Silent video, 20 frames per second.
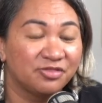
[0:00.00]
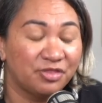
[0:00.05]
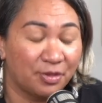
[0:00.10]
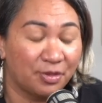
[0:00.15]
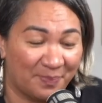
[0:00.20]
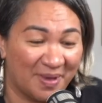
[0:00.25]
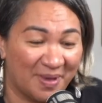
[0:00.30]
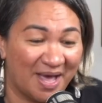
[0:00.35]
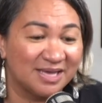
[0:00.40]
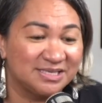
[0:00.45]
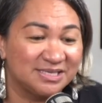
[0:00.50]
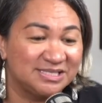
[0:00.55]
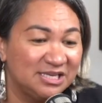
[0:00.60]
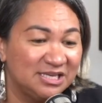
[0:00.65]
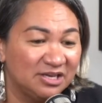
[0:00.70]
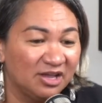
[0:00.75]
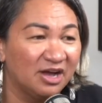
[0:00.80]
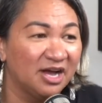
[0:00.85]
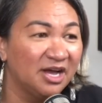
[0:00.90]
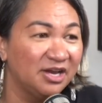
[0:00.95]
the party
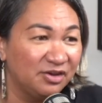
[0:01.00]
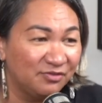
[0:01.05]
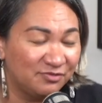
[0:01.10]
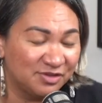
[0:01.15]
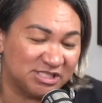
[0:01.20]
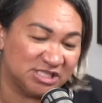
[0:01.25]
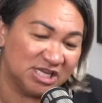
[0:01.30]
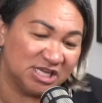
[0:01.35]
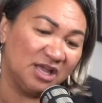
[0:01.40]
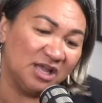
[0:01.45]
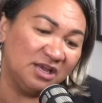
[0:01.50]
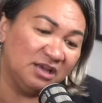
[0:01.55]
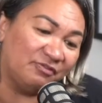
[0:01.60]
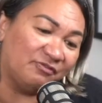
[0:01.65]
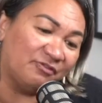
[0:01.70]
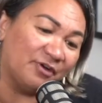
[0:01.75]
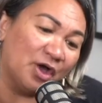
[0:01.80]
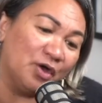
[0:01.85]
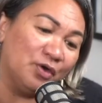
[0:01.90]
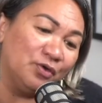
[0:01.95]
line of a
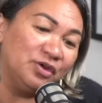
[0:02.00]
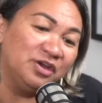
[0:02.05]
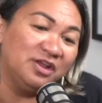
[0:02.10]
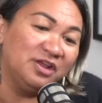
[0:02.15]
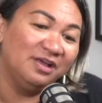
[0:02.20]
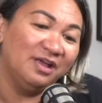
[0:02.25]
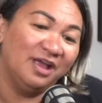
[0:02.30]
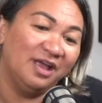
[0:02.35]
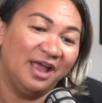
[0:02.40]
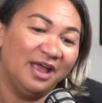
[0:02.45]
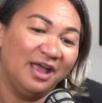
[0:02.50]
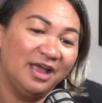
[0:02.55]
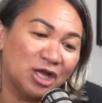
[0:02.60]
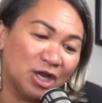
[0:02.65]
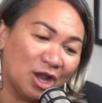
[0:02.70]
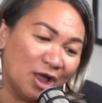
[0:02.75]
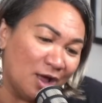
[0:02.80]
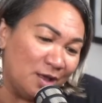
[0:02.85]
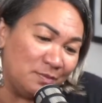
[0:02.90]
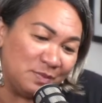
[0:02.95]
telephone and
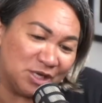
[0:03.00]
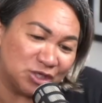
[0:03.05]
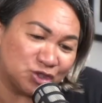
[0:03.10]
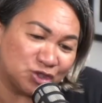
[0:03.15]
climbing